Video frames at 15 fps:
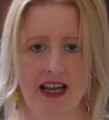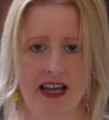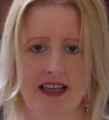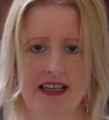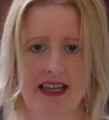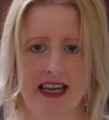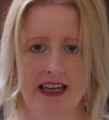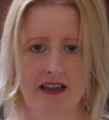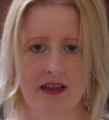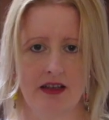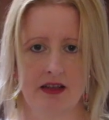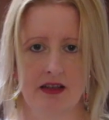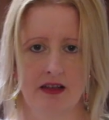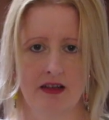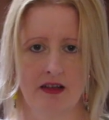
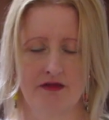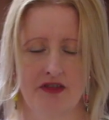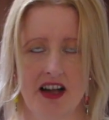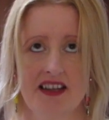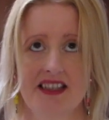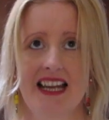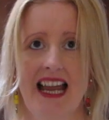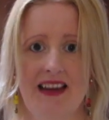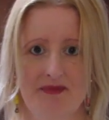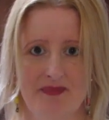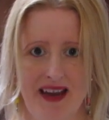and